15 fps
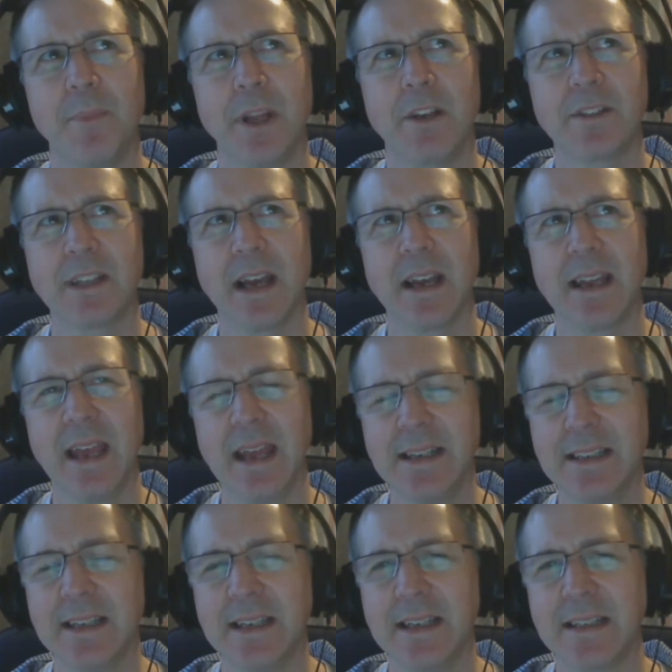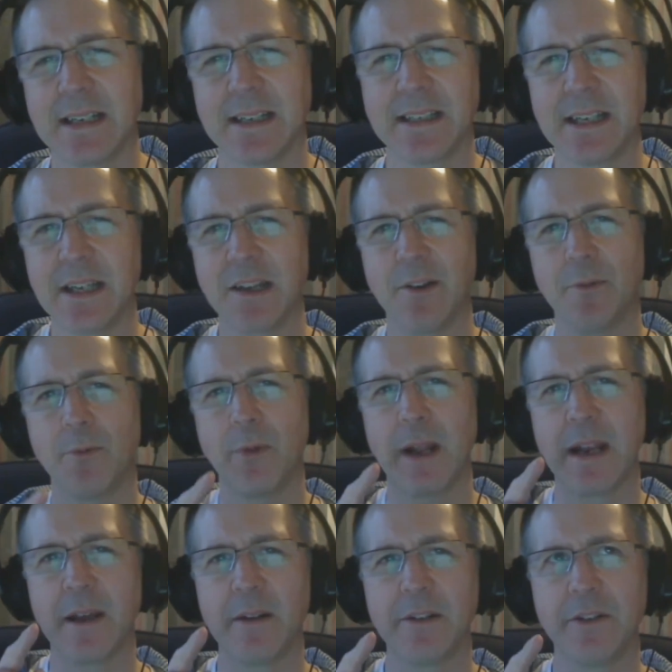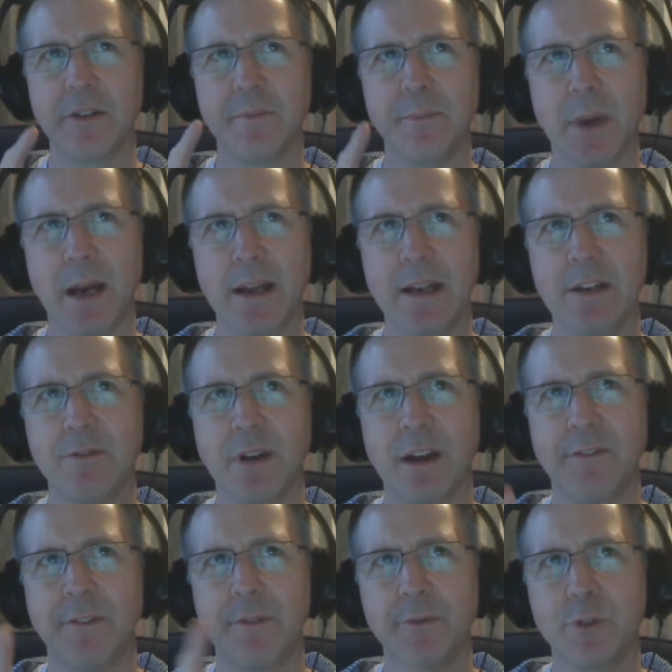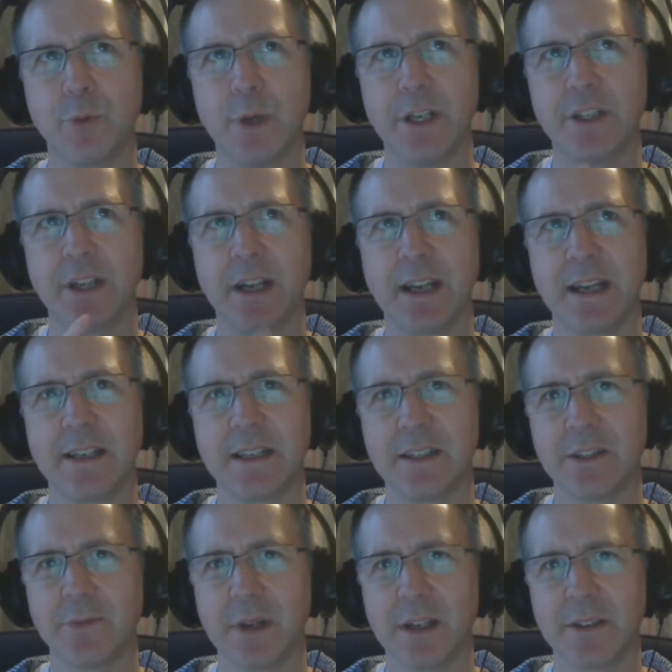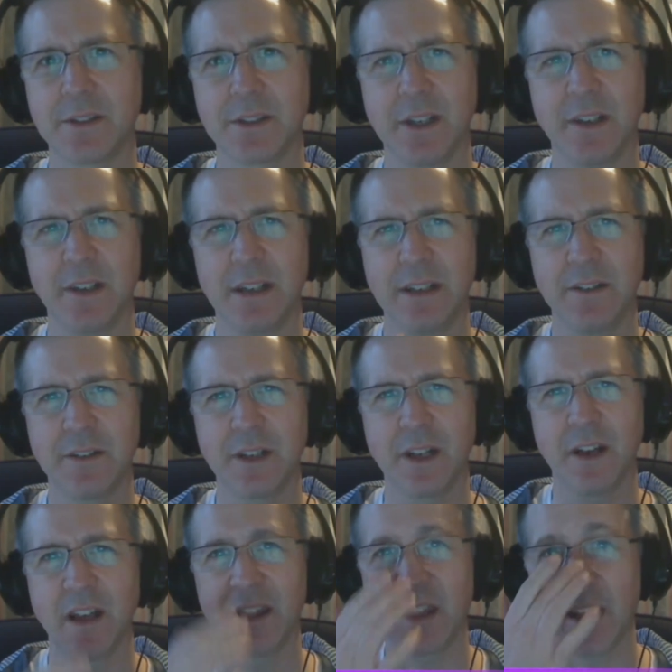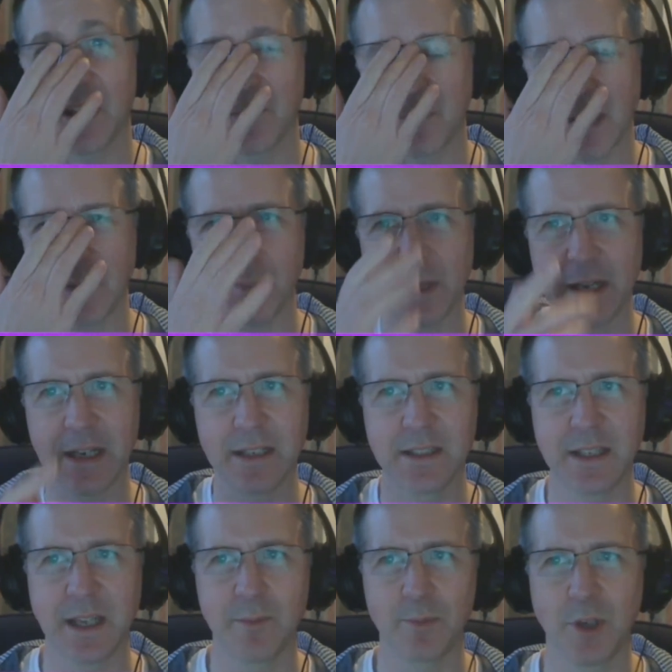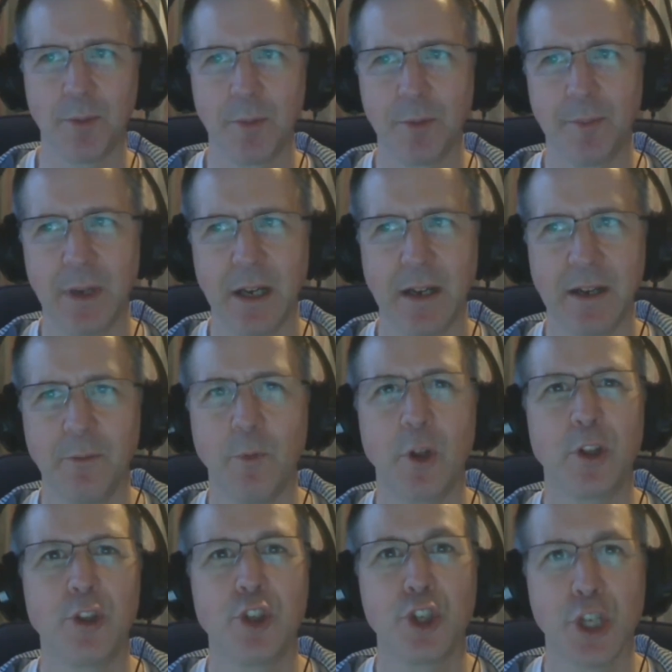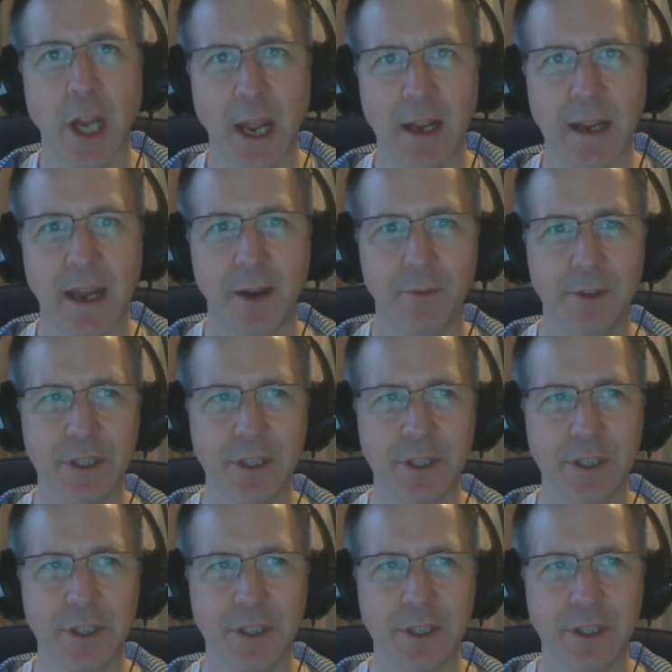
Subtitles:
because I get it. I tell you, when I do Minecraft on Twitch, I get it as well. So I don't know. I think it might be an internet problem. I will check.